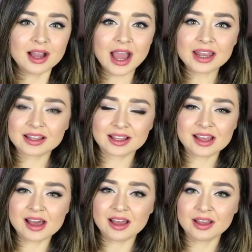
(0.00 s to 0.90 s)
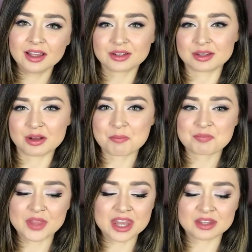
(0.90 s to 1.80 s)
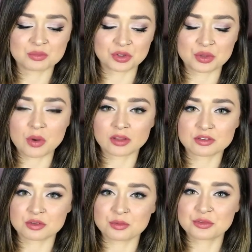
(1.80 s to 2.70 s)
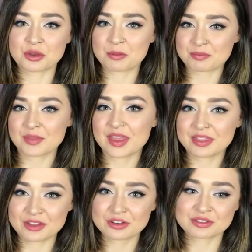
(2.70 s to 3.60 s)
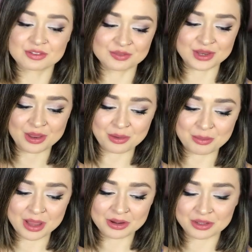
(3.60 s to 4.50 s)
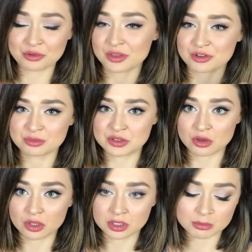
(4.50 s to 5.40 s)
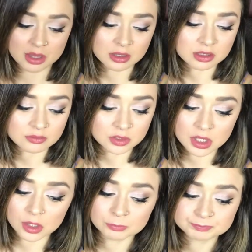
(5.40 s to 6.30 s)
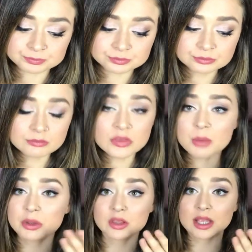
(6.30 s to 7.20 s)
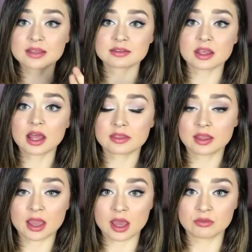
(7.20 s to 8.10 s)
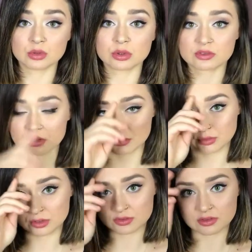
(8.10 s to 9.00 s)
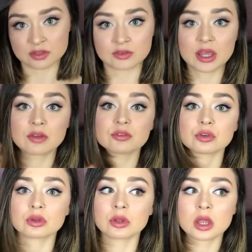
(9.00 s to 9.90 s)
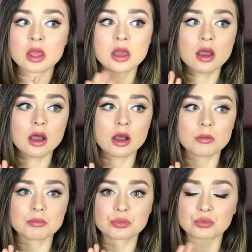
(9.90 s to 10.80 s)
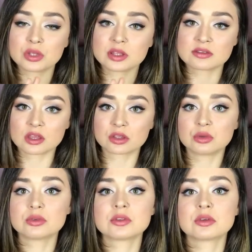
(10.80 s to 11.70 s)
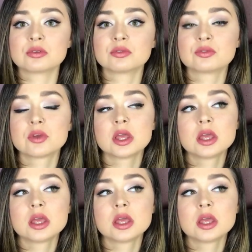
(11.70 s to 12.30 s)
I don't know, I didn't really want to, so there's the video about it, or there's me talking about it in a video. But like I said, I think I have noticed a difference even after 3 consecutive